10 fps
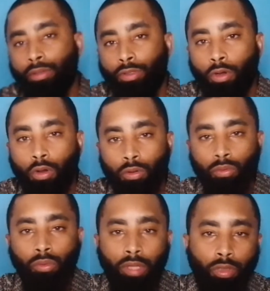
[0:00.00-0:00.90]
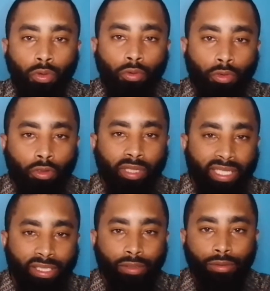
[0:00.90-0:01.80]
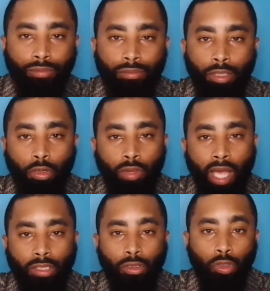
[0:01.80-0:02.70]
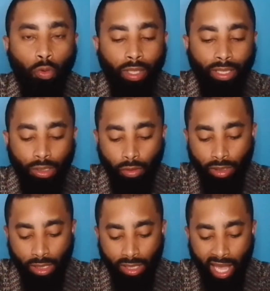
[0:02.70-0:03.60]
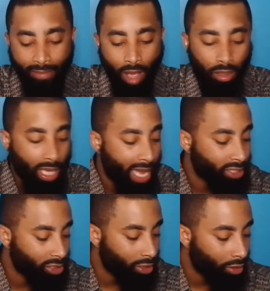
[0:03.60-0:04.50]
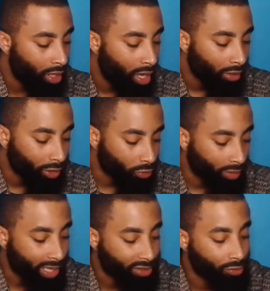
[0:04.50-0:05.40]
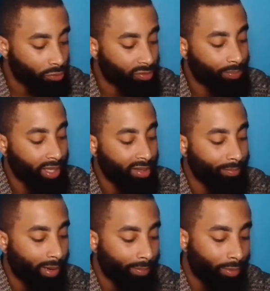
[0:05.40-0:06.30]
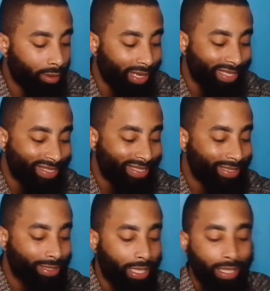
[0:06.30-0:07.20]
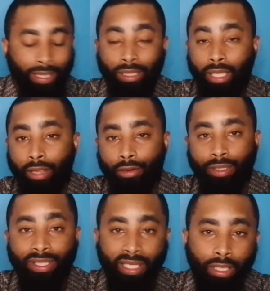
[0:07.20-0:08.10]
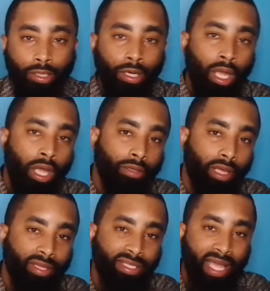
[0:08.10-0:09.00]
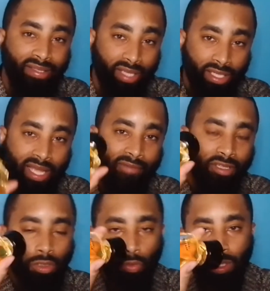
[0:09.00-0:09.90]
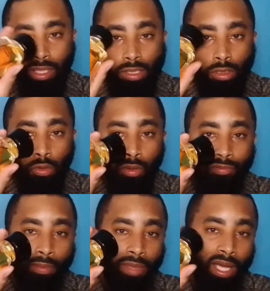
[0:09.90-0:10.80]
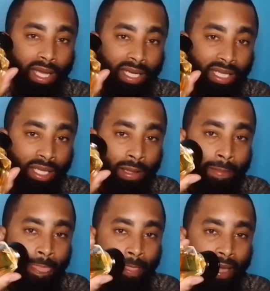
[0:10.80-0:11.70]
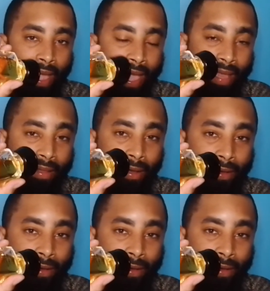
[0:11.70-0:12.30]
So this one was released in 2020, so it just came out last year. This one has notes of pink pepper, incense, honey, leather, and cedar. Now this does have a sweetness to it from the honey, and